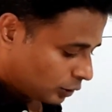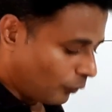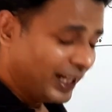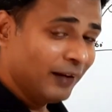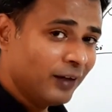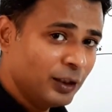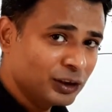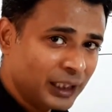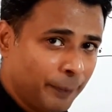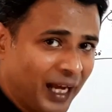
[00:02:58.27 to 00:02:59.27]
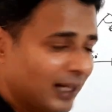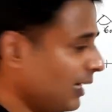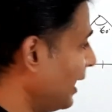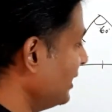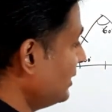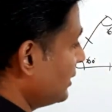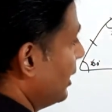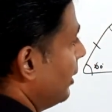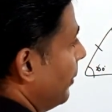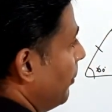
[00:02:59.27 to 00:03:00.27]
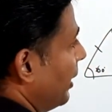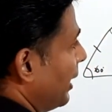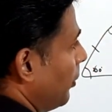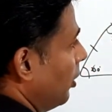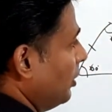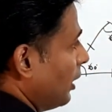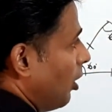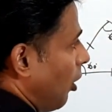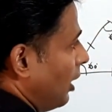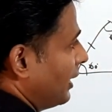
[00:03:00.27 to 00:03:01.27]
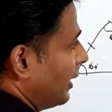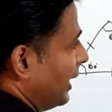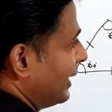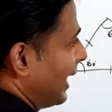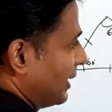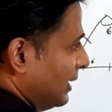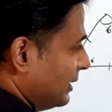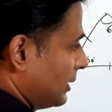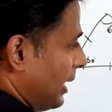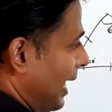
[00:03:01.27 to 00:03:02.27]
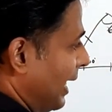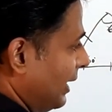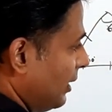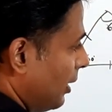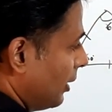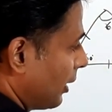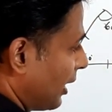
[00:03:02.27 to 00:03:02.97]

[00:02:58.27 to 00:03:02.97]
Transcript: So whenever you see parallel lines, remember about alternate angles and